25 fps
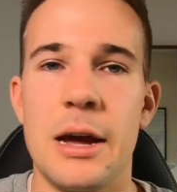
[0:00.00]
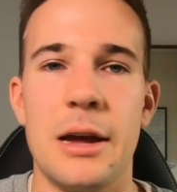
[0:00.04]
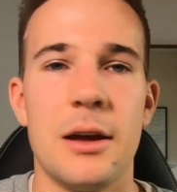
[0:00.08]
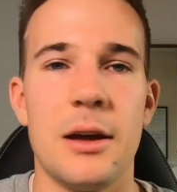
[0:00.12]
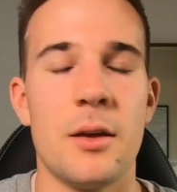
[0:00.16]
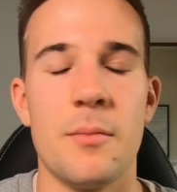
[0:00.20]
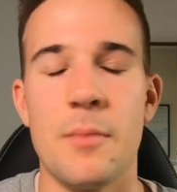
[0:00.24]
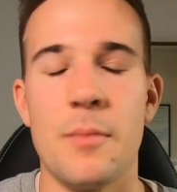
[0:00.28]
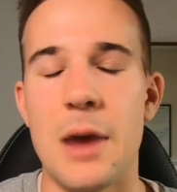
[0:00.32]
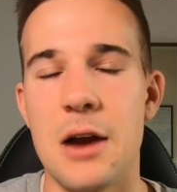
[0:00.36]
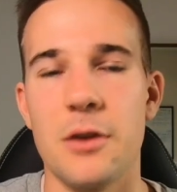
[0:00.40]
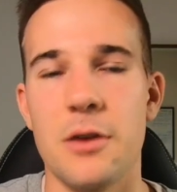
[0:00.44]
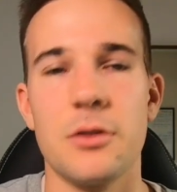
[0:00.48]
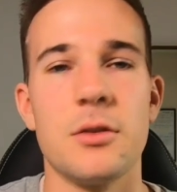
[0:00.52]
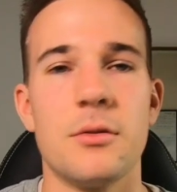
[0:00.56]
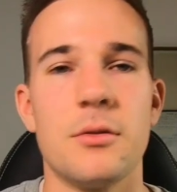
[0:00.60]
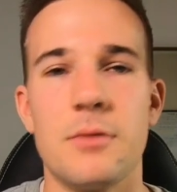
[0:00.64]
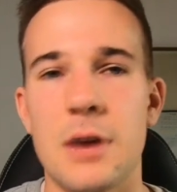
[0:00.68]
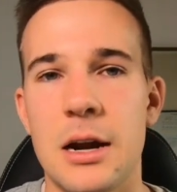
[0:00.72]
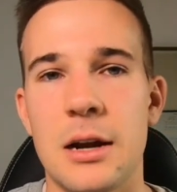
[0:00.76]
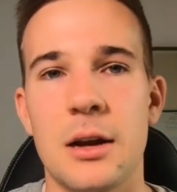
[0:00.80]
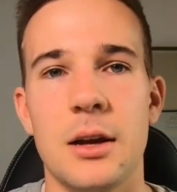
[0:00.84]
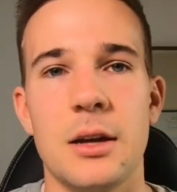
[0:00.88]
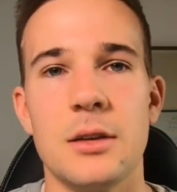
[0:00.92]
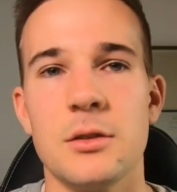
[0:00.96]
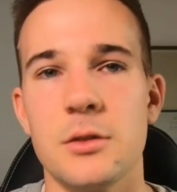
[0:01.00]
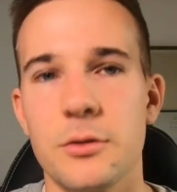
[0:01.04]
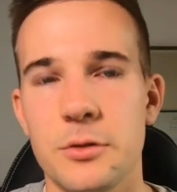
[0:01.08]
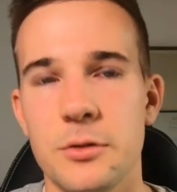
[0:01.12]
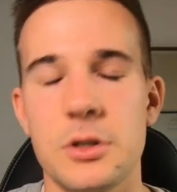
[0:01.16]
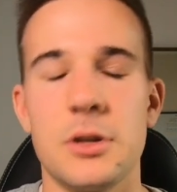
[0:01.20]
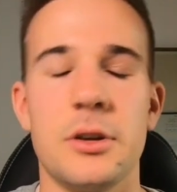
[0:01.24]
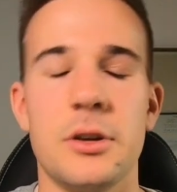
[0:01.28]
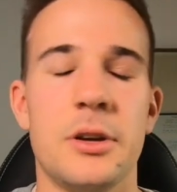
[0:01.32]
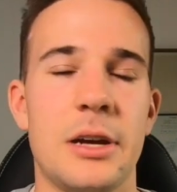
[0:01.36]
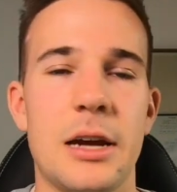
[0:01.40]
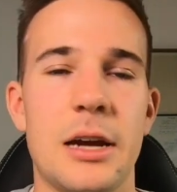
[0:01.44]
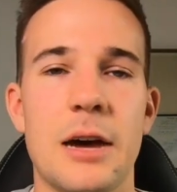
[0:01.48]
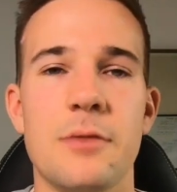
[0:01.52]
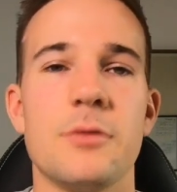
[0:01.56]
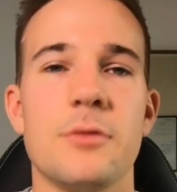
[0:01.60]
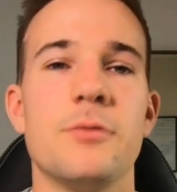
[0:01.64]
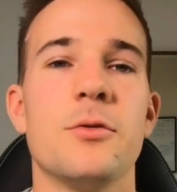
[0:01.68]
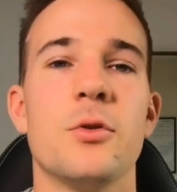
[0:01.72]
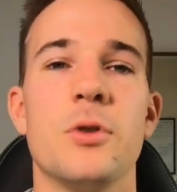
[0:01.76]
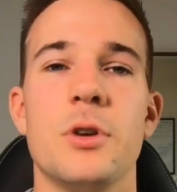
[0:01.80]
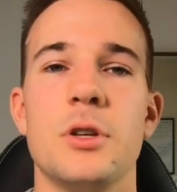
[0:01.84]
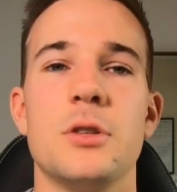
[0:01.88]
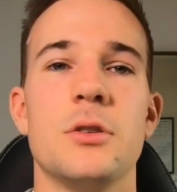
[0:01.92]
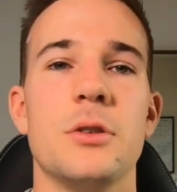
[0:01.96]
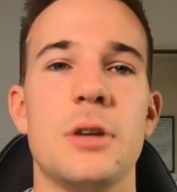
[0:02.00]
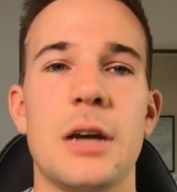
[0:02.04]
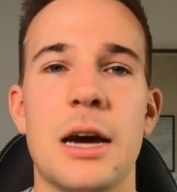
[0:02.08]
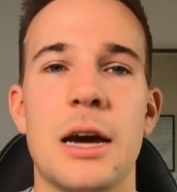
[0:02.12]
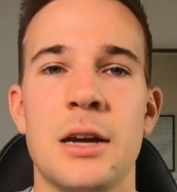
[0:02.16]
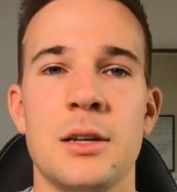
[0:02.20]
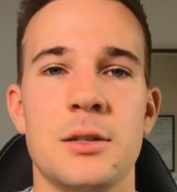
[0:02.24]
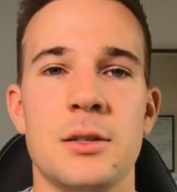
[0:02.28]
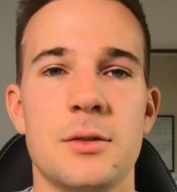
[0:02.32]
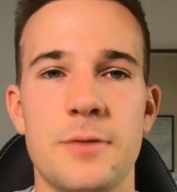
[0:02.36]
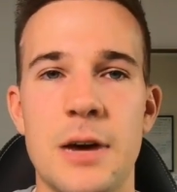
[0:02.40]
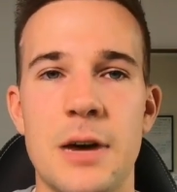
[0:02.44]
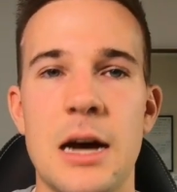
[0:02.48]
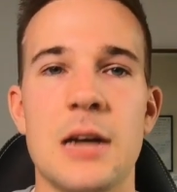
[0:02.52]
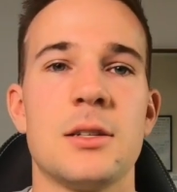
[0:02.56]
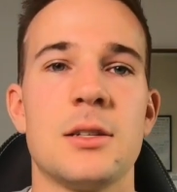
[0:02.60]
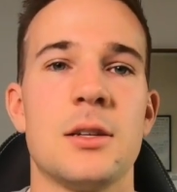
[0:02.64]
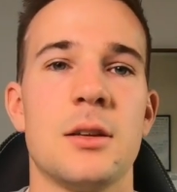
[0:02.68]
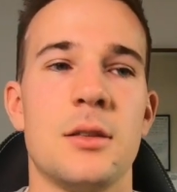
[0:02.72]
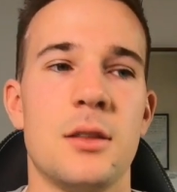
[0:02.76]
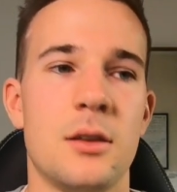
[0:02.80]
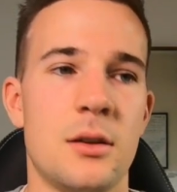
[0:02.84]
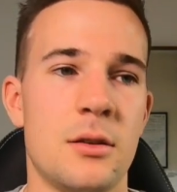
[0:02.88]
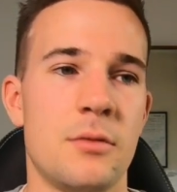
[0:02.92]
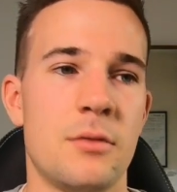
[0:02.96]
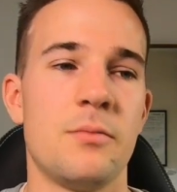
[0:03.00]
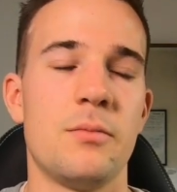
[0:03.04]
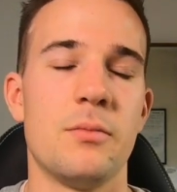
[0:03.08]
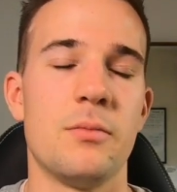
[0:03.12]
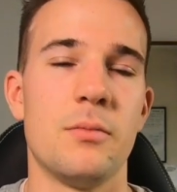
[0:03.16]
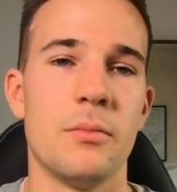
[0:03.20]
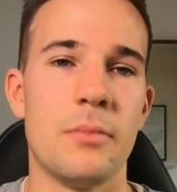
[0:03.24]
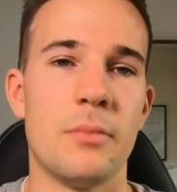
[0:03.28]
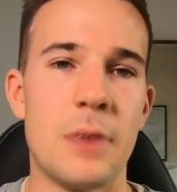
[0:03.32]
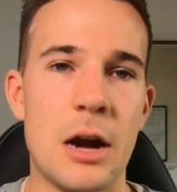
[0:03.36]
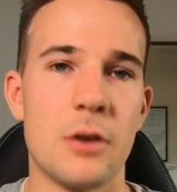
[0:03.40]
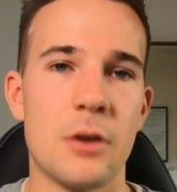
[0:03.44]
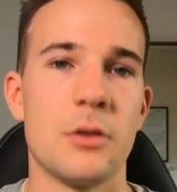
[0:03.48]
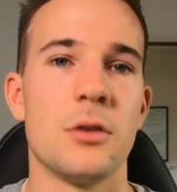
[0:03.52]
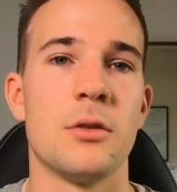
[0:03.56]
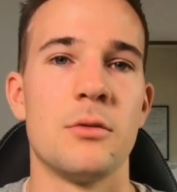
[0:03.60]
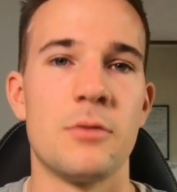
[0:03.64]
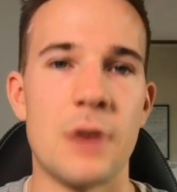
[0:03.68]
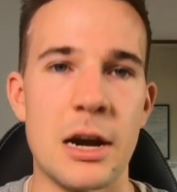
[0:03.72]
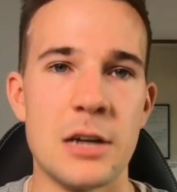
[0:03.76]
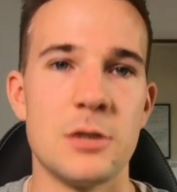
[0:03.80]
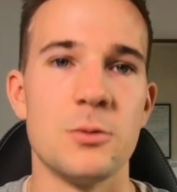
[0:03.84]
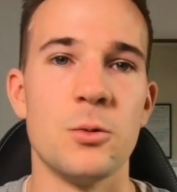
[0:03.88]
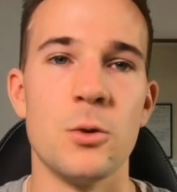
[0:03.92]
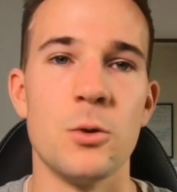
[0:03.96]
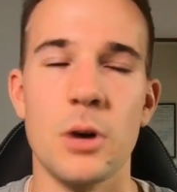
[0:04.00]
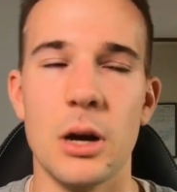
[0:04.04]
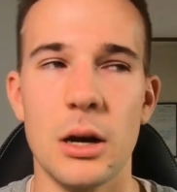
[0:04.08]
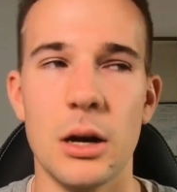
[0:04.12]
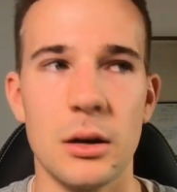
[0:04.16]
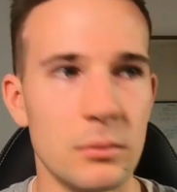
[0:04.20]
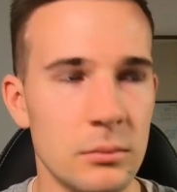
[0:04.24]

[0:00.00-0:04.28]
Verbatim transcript: And a marathon runner is obviously going to cover 42 Ks faster than a marathon race walker.